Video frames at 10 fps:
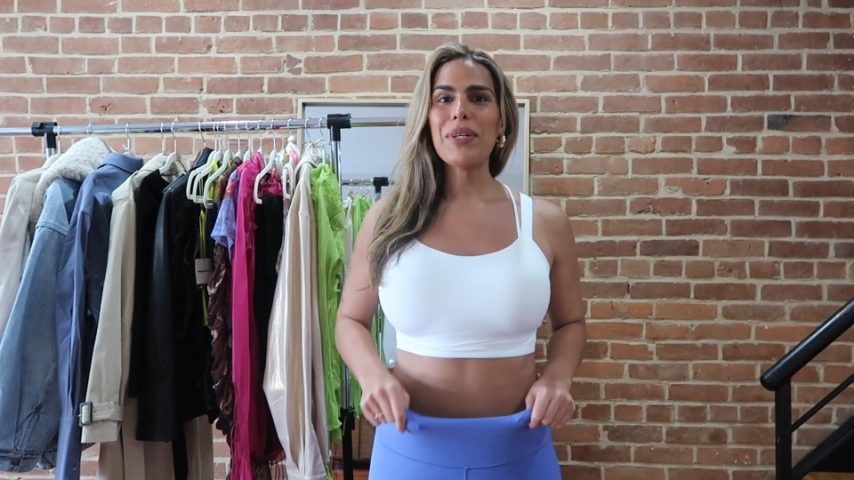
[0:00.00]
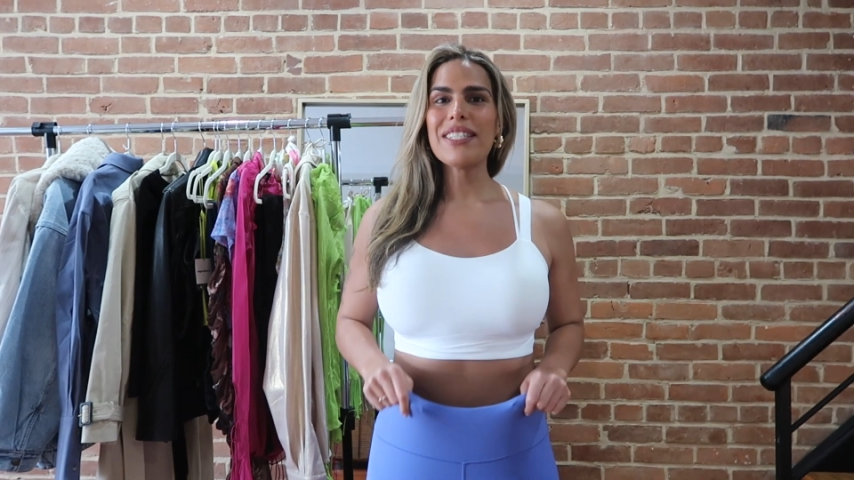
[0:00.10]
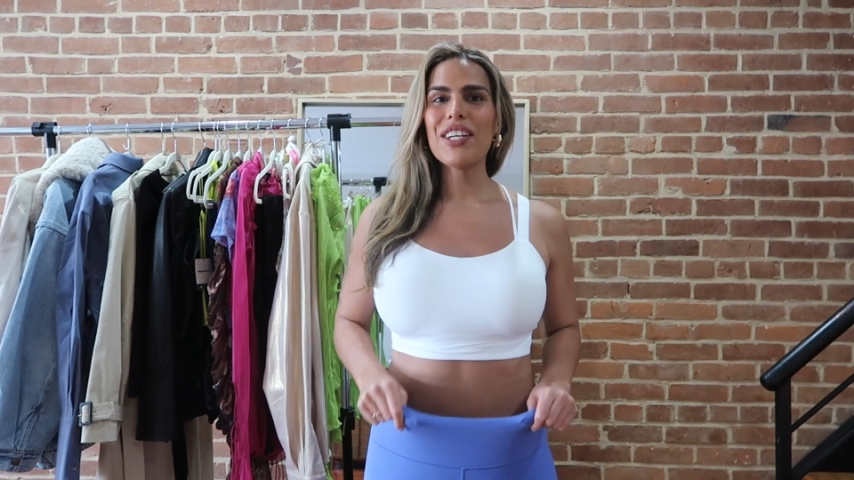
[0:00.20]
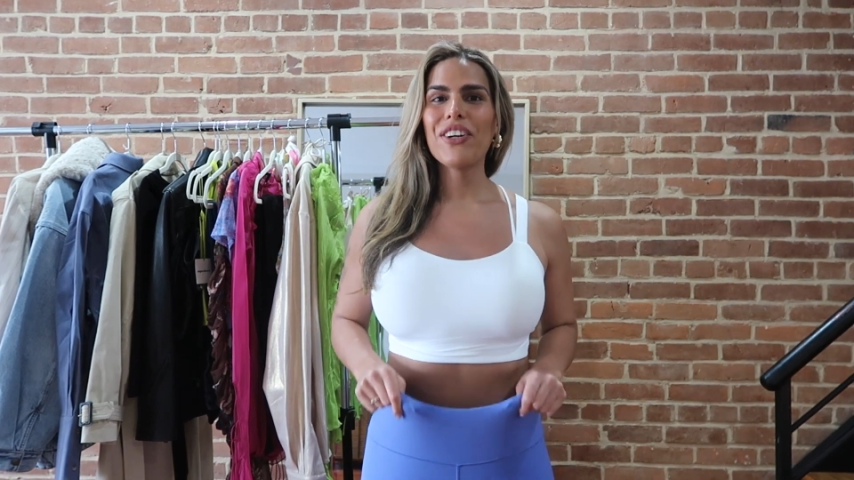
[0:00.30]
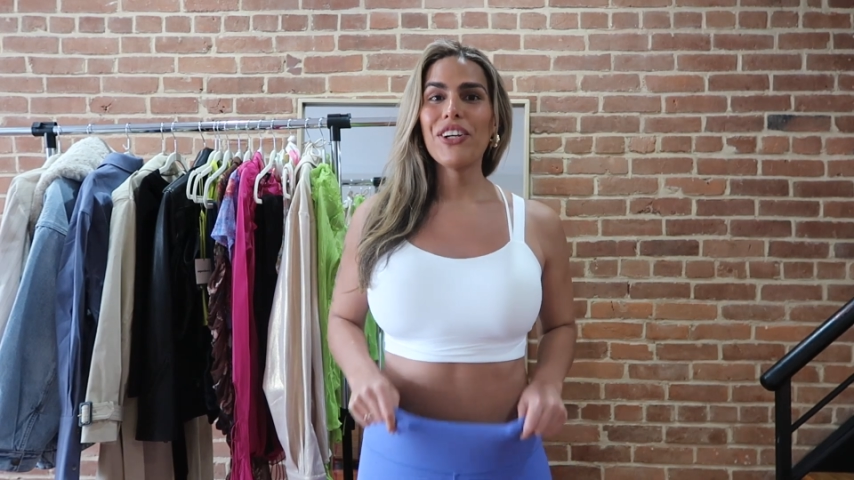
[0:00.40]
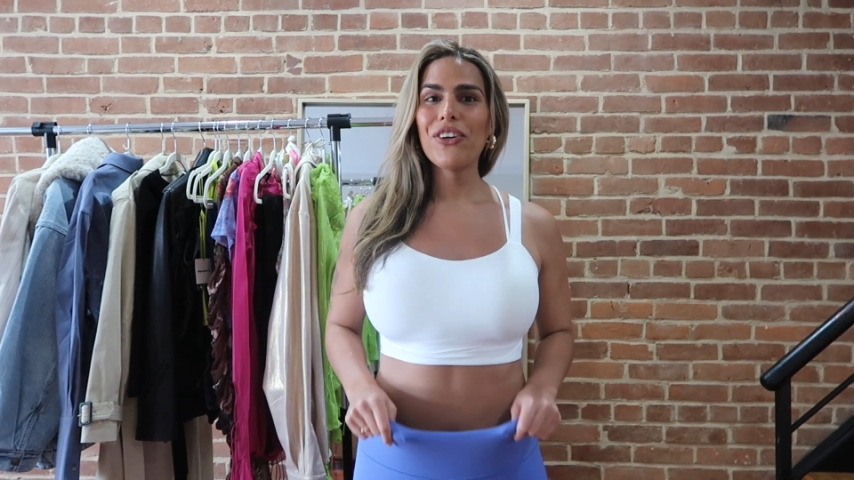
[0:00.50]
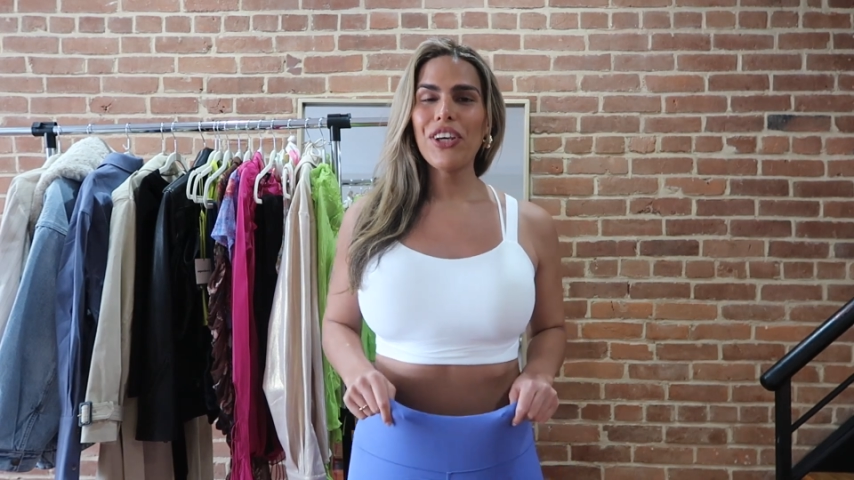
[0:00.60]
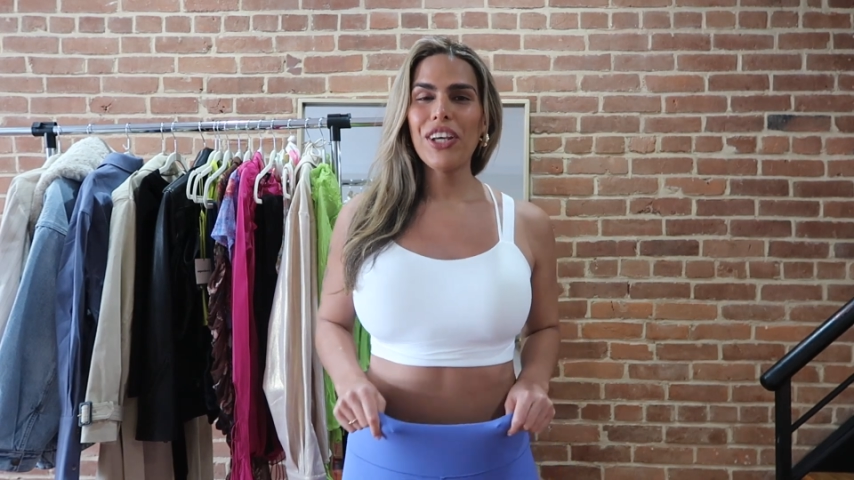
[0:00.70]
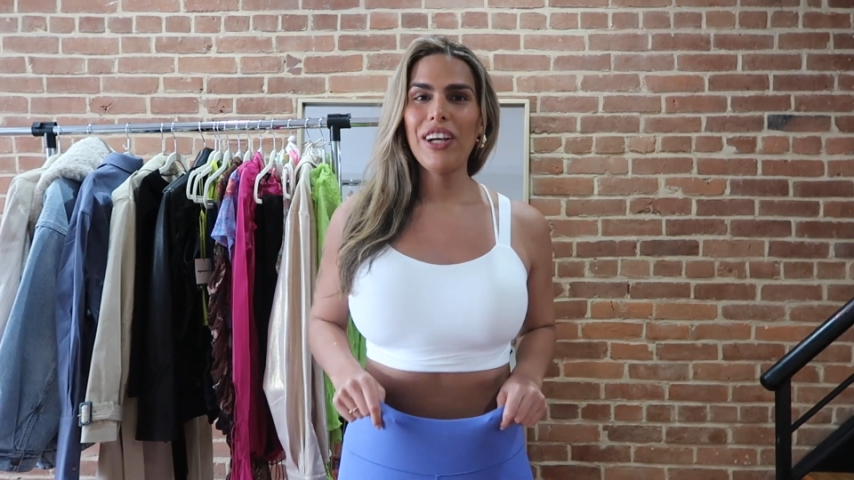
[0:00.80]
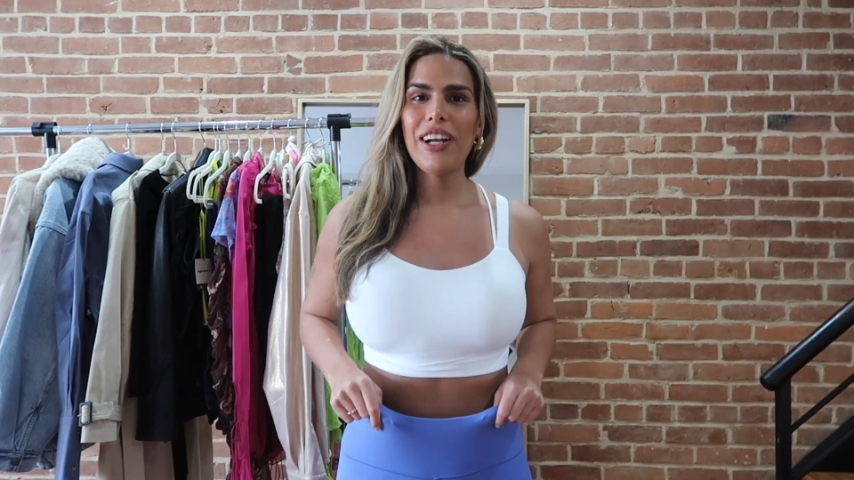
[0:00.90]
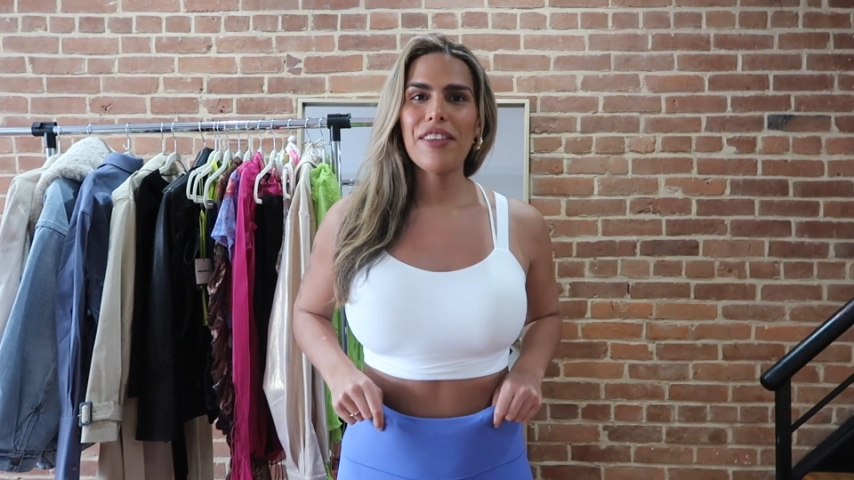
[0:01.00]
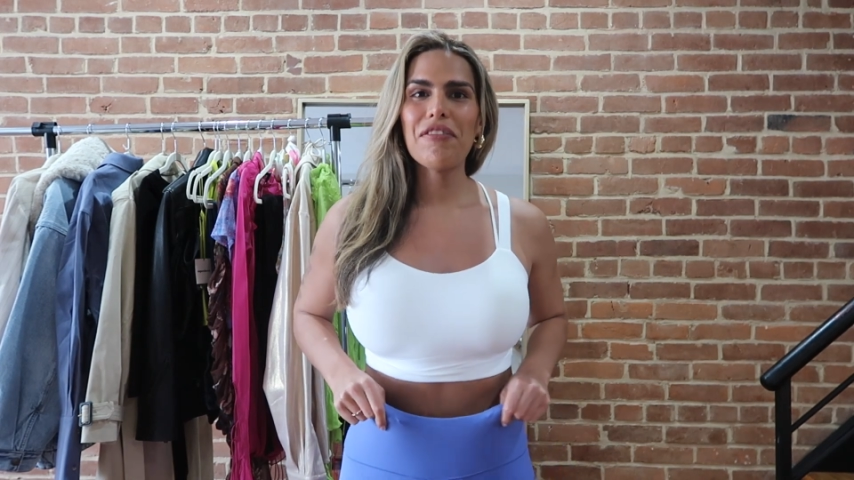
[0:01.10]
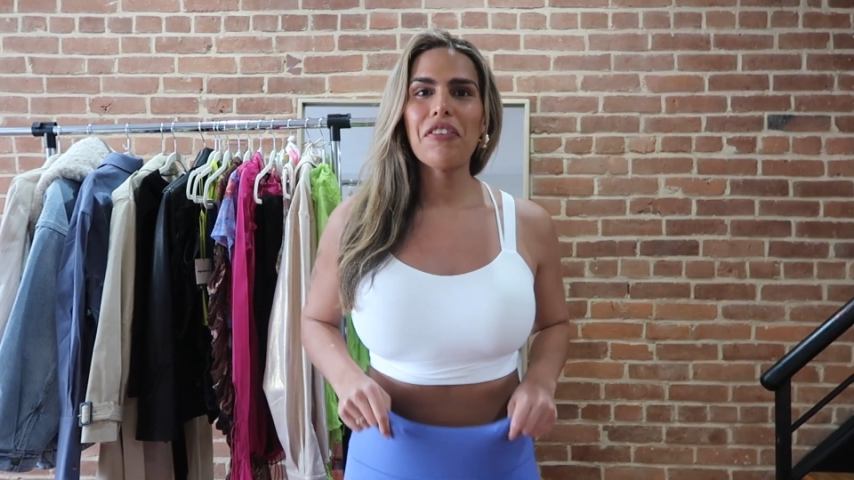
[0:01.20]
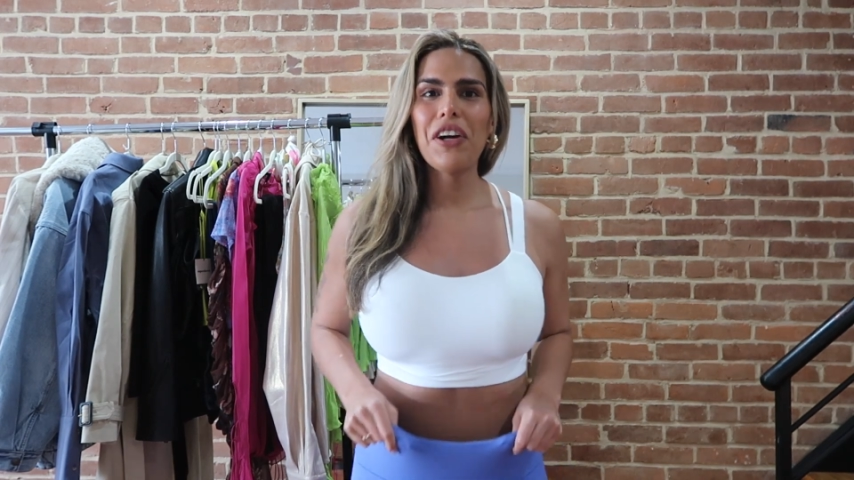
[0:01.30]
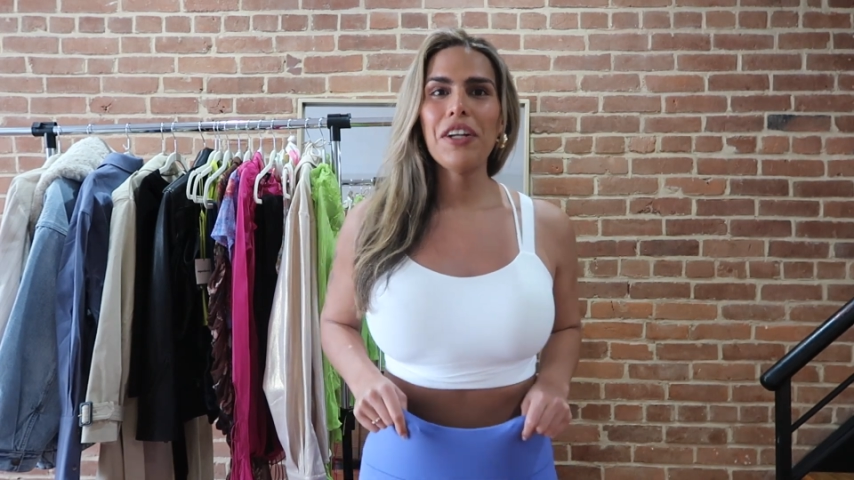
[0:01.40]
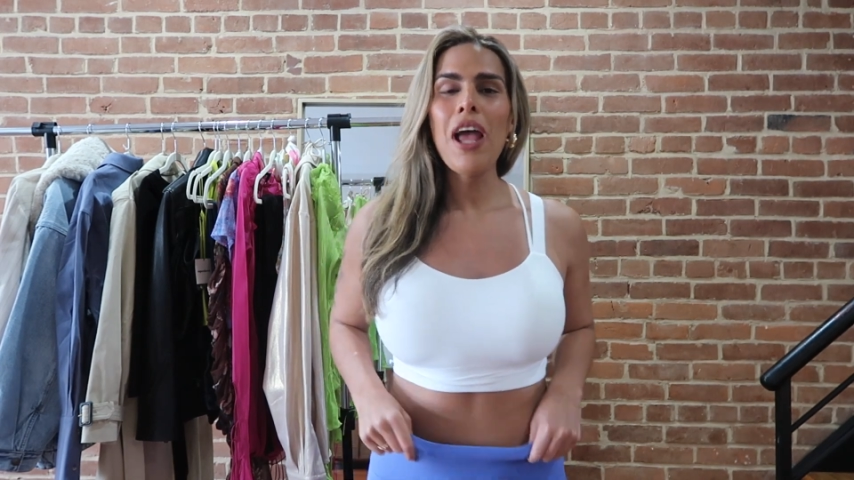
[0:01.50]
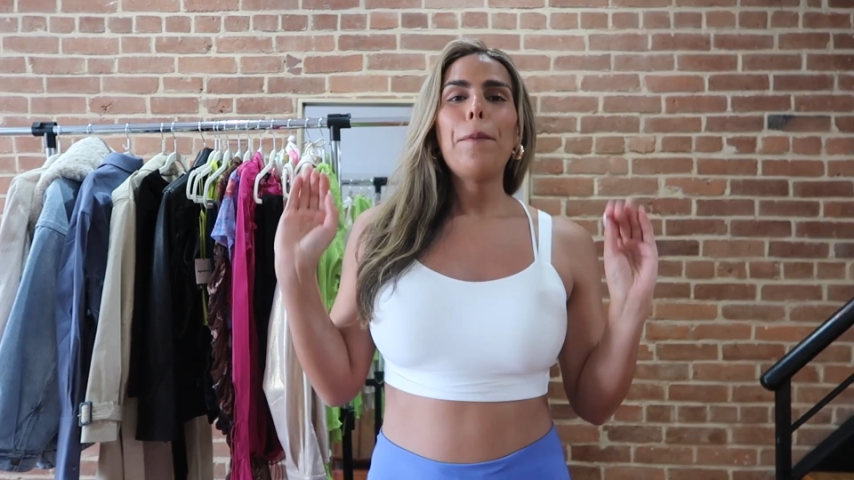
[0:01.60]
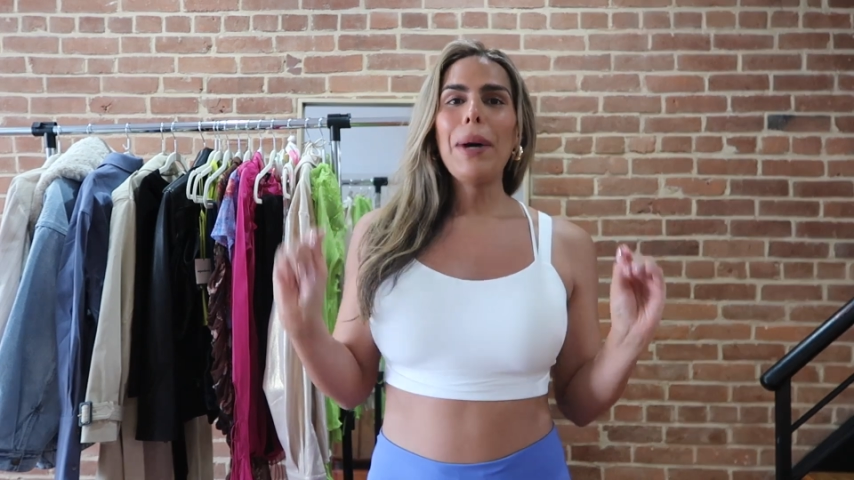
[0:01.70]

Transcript: material here at the front.